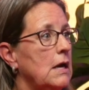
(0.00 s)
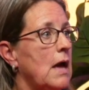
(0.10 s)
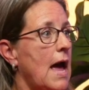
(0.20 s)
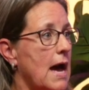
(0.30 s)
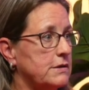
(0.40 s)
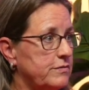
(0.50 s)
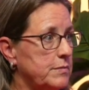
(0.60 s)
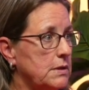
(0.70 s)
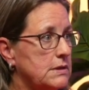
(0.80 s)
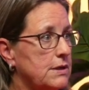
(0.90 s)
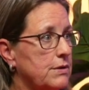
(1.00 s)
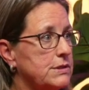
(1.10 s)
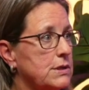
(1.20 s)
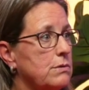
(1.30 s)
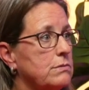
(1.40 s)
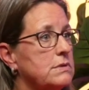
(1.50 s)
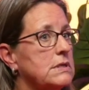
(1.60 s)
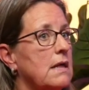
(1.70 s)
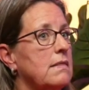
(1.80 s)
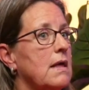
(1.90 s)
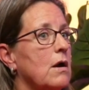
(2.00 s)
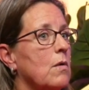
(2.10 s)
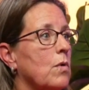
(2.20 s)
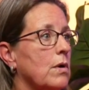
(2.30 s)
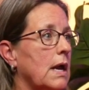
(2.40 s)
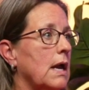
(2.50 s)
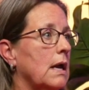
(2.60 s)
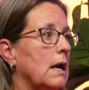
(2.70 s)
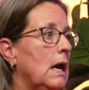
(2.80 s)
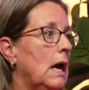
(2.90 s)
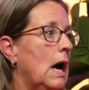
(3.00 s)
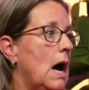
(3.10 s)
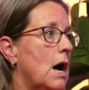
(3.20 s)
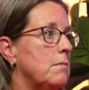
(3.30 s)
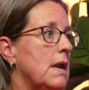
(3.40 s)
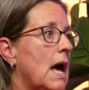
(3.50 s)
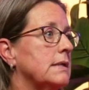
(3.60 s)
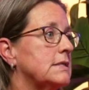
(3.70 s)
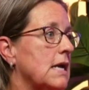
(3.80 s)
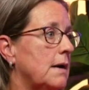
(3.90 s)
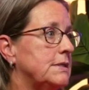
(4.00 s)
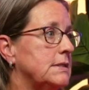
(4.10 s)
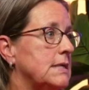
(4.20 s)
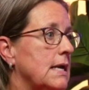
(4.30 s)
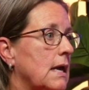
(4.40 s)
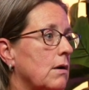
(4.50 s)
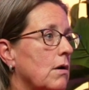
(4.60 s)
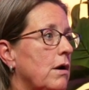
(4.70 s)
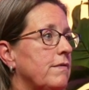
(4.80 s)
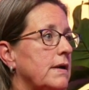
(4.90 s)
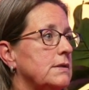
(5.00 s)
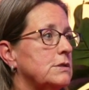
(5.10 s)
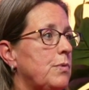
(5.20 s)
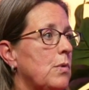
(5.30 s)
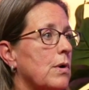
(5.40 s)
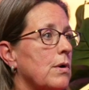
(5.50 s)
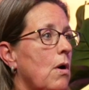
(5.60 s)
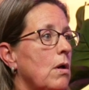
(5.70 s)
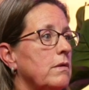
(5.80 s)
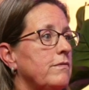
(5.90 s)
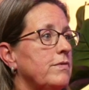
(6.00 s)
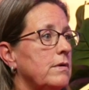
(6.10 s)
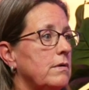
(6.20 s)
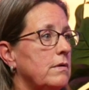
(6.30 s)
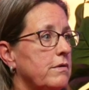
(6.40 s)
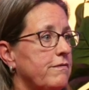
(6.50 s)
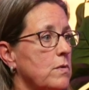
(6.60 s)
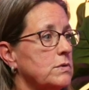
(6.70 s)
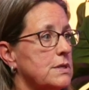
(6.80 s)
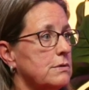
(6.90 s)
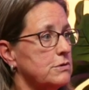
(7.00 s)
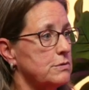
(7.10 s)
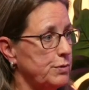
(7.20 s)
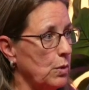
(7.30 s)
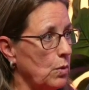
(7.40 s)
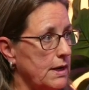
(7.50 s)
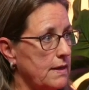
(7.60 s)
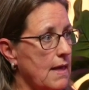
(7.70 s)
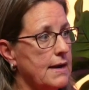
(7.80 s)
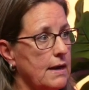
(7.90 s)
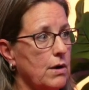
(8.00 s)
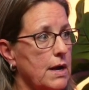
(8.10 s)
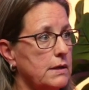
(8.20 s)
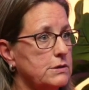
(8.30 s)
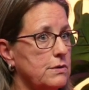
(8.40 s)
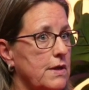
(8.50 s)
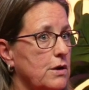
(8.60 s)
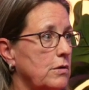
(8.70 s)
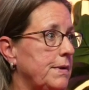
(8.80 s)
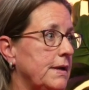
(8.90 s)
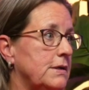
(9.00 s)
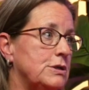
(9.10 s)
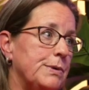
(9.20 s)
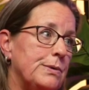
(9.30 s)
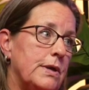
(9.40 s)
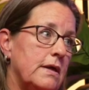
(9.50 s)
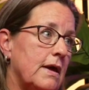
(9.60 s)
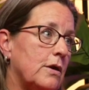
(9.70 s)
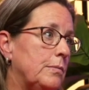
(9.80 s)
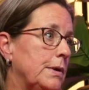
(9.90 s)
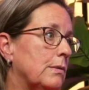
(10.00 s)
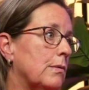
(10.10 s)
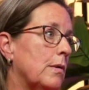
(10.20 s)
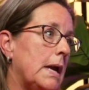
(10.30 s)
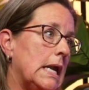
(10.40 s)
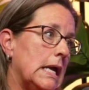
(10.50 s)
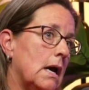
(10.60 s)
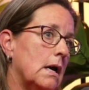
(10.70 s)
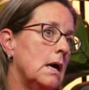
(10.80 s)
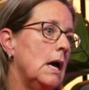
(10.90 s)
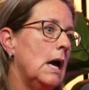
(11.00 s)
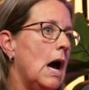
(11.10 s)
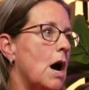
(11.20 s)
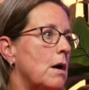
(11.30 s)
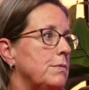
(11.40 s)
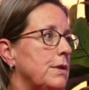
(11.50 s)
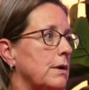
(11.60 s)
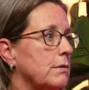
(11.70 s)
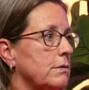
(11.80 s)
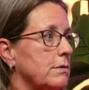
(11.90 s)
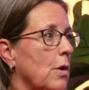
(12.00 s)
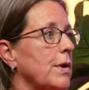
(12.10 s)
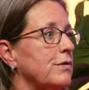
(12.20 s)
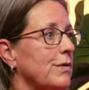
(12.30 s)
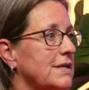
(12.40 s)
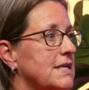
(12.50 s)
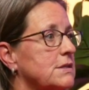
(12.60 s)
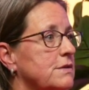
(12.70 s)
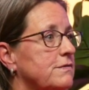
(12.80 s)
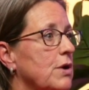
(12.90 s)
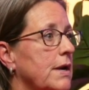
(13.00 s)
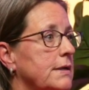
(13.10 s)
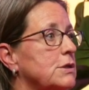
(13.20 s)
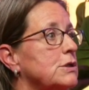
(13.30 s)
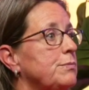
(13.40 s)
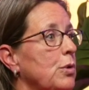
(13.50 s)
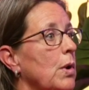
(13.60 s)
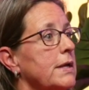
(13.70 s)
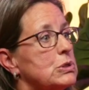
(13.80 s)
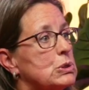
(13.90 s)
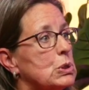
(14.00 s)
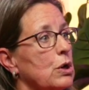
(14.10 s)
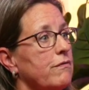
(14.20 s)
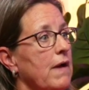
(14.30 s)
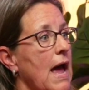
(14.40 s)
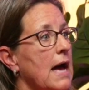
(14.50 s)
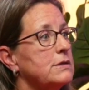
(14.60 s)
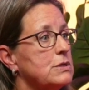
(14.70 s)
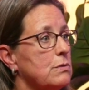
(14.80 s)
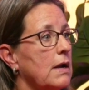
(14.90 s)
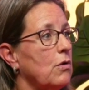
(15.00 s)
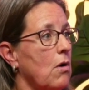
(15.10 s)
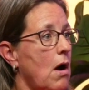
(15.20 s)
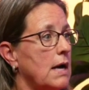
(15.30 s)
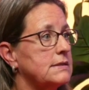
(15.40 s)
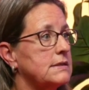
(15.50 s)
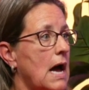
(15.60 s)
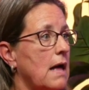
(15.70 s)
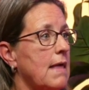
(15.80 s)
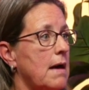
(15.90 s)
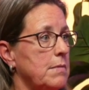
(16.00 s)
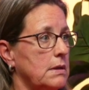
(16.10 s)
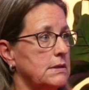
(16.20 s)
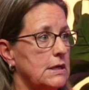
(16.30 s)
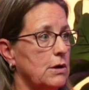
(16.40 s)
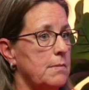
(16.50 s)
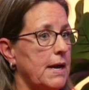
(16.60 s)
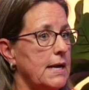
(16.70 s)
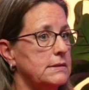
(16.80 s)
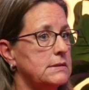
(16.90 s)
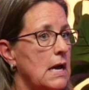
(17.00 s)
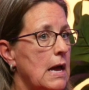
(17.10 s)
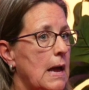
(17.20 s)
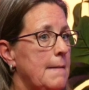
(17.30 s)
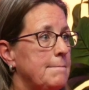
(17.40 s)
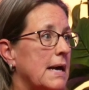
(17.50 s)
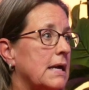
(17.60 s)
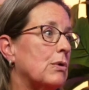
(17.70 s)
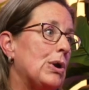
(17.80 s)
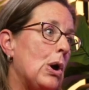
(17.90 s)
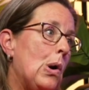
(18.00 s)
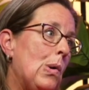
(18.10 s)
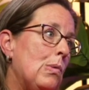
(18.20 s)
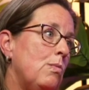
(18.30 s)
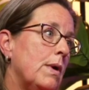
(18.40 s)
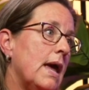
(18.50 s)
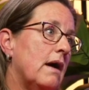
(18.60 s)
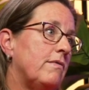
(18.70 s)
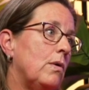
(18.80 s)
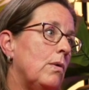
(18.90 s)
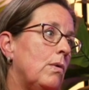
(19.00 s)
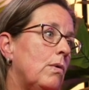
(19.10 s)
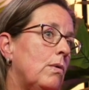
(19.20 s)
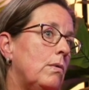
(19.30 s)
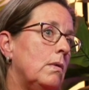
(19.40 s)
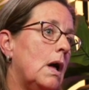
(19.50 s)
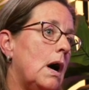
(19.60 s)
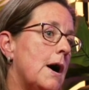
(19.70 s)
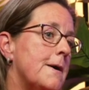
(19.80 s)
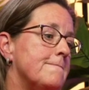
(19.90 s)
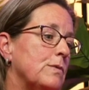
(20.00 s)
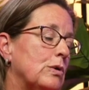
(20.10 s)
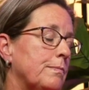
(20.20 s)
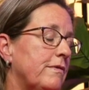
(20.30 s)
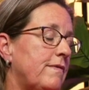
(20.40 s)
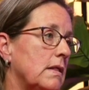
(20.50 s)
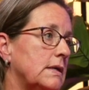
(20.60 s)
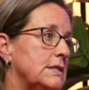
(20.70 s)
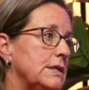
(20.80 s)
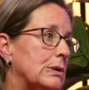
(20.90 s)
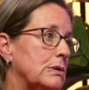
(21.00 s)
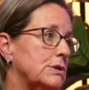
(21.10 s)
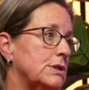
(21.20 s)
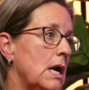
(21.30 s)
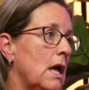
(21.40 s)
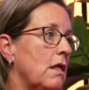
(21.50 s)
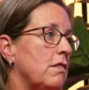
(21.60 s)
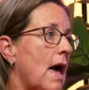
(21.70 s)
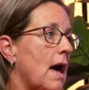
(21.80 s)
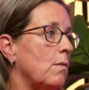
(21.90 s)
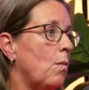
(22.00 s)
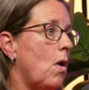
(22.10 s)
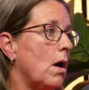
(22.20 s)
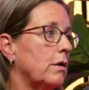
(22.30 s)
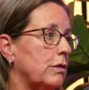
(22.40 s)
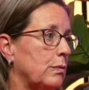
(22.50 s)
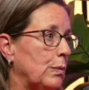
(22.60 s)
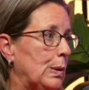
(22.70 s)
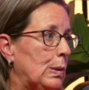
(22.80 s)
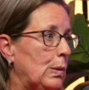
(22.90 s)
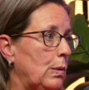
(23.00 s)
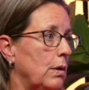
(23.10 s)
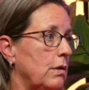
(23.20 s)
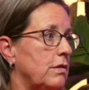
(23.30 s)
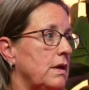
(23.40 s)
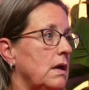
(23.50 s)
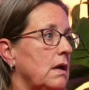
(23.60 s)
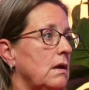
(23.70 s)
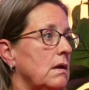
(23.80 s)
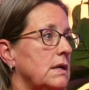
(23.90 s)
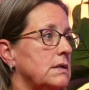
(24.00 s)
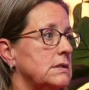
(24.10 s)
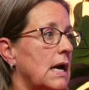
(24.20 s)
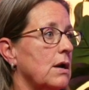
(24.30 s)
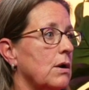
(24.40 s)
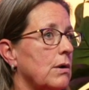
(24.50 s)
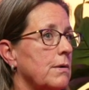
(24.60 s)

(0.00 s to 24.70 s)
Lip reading: active military zones, and they are working nonstop to take care of and support all of the folks that are deployed in that area. So they could be in Djibouti, they could be in Romania. They're going through extensive training to deploy and serve as the Red Cross on that military base. Back here at home, we have a whole group of volunteers that walk through the entire